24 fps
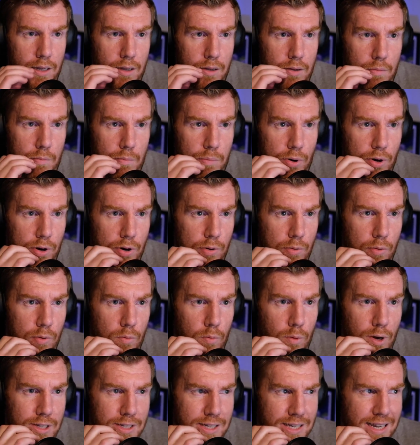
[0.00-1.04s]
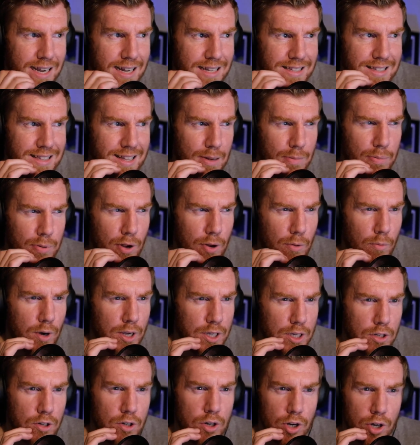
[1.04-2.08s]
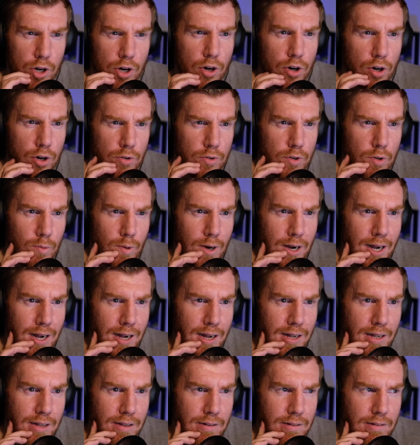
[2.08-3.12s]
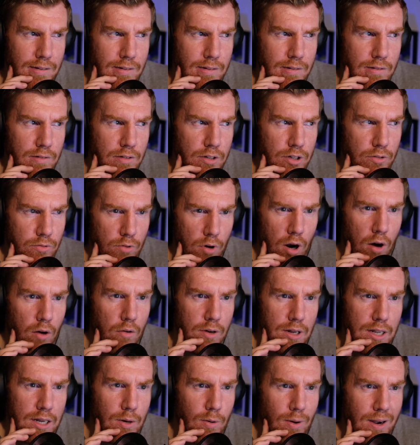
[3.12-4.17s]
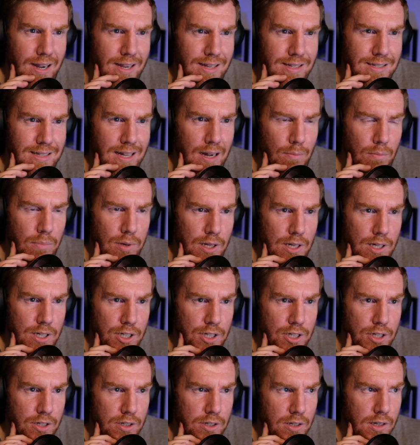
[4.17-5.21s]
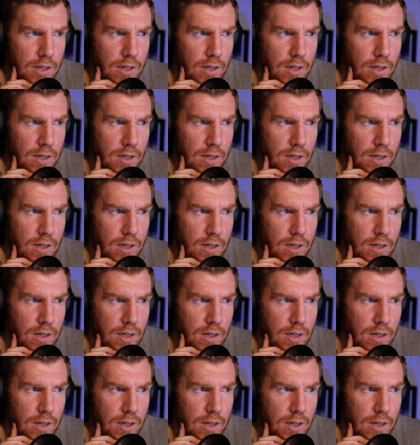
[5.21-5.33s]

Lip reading: But when you get to that point where you know who you are, you're already quite established,